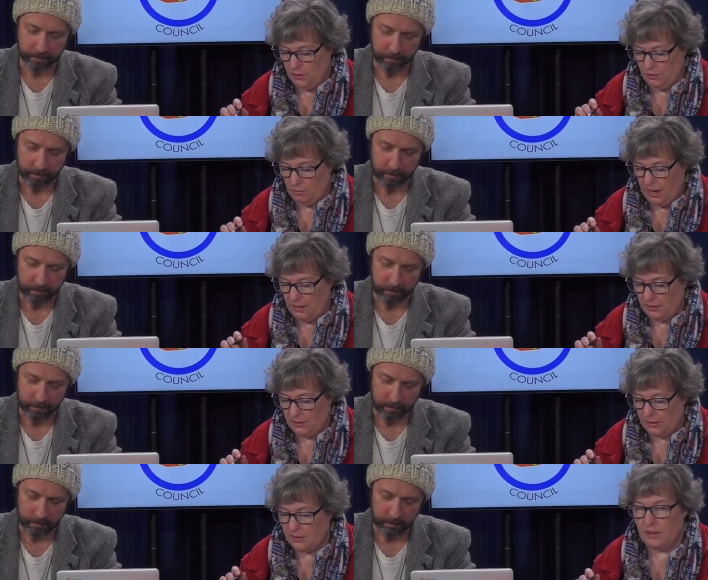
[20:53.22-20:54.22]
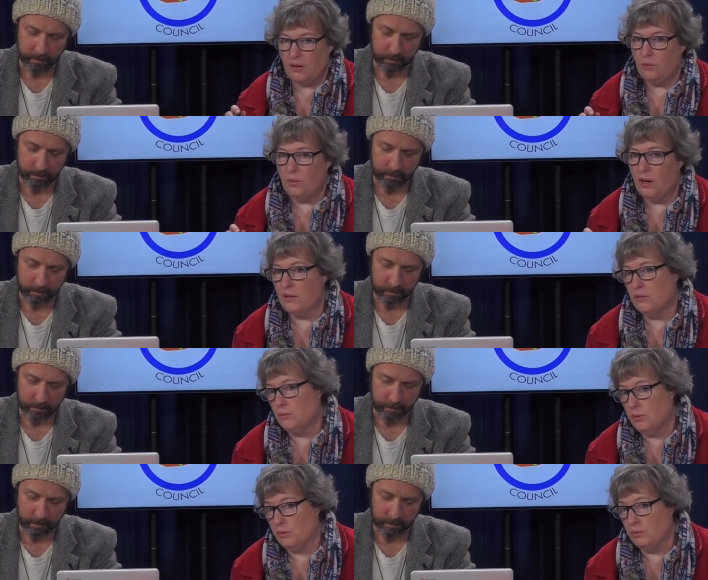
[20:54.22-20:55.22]
Speaker 1: a dramatic sunset on water. It's
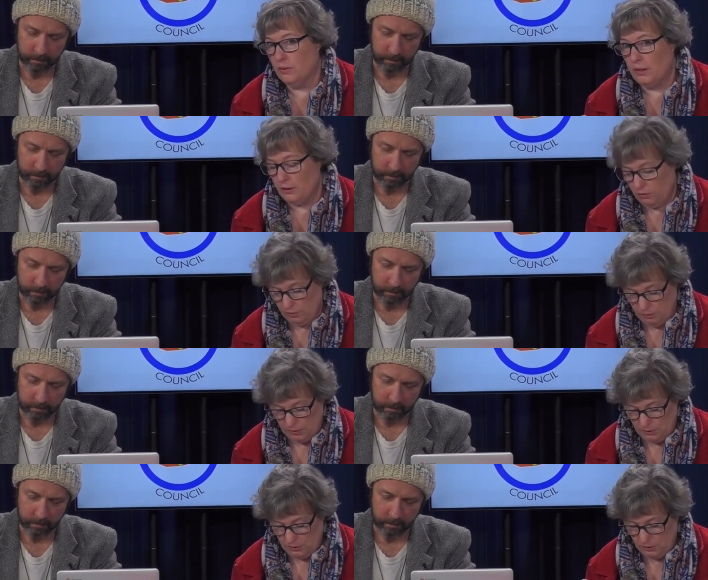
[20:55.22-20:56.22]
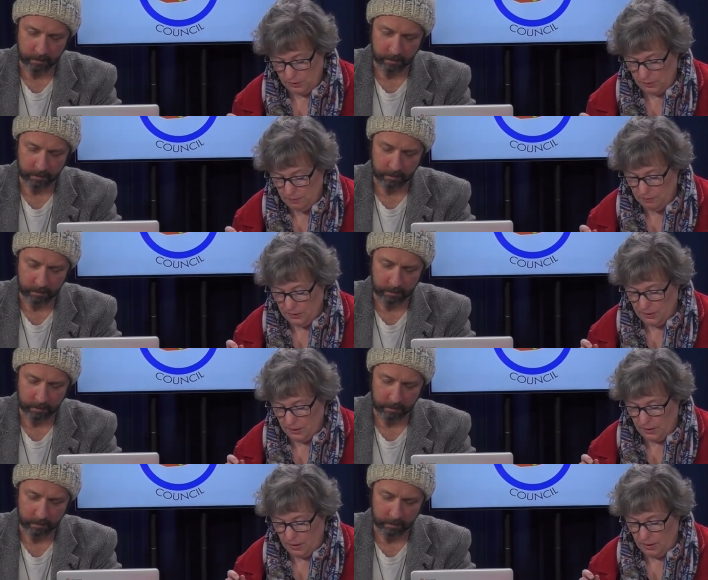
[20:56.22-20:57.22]
beautiful, actually, what he's doing.
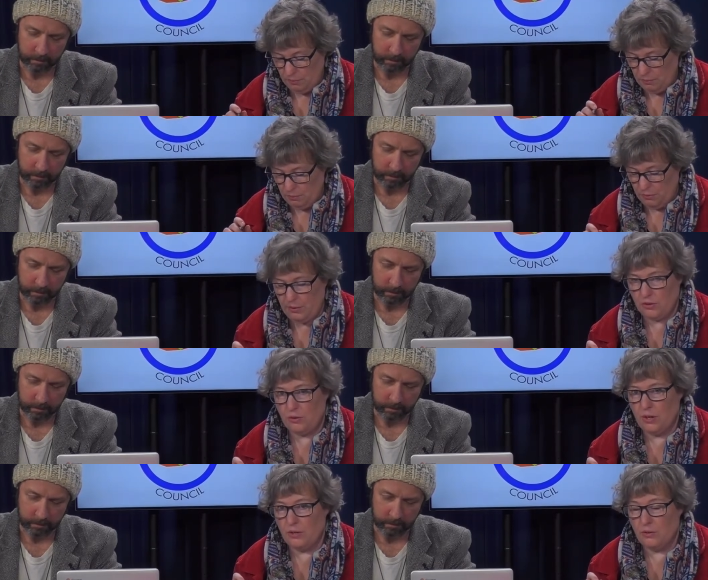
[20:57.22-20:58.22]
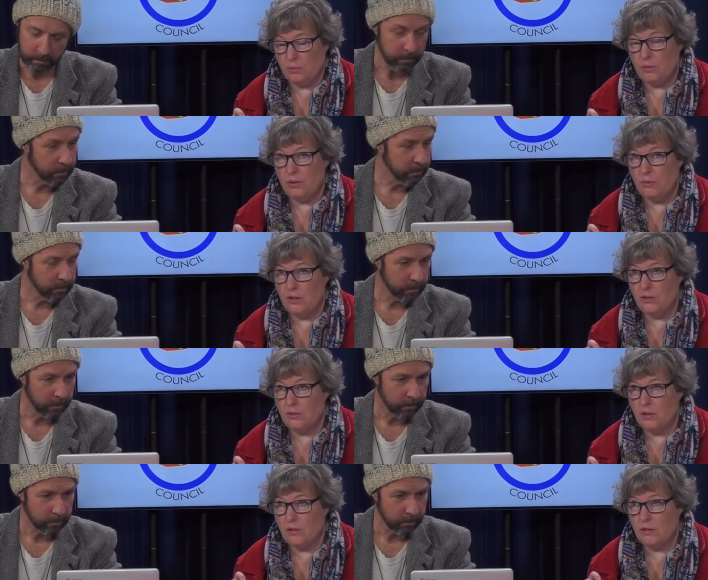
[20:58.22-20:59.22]
Uh,
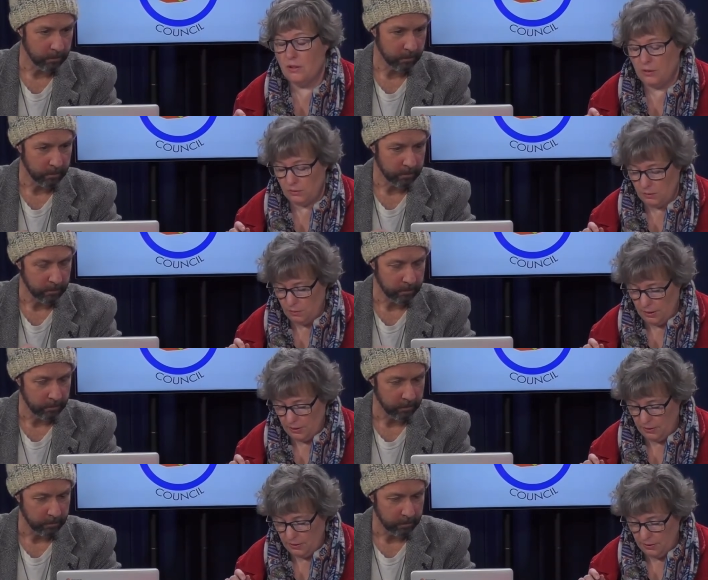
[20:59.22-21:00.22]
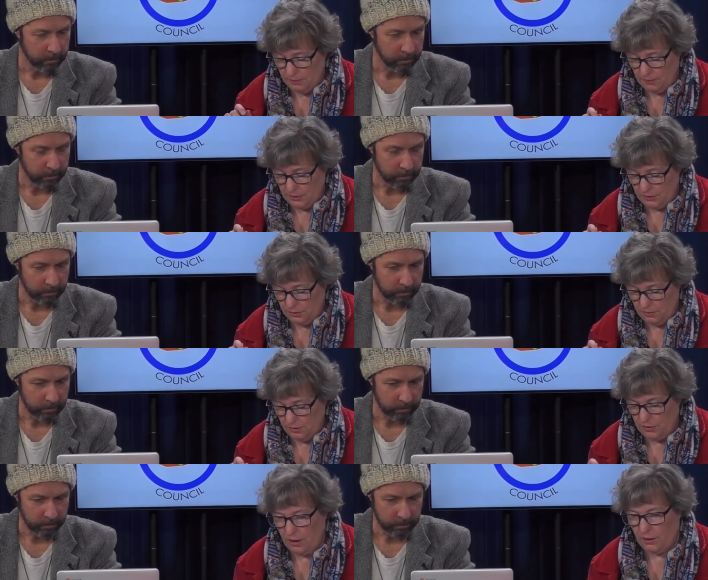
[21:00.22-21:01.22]
pre-registration is required. It's
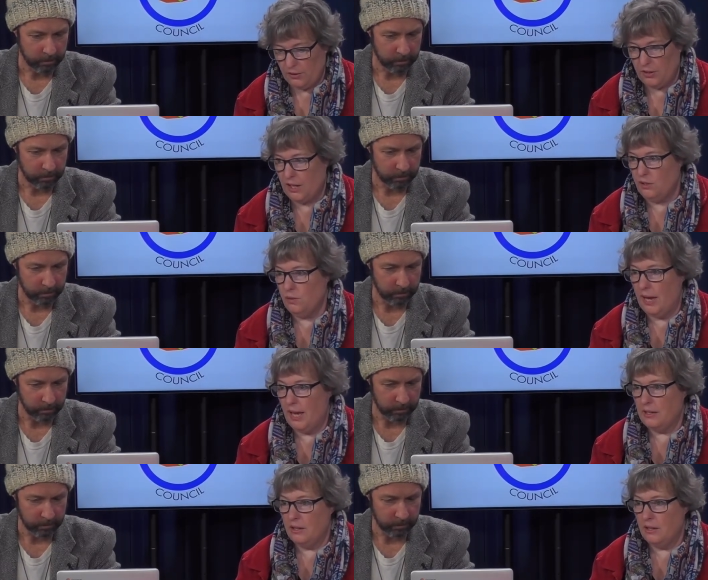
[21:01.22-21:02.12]
$35, and you get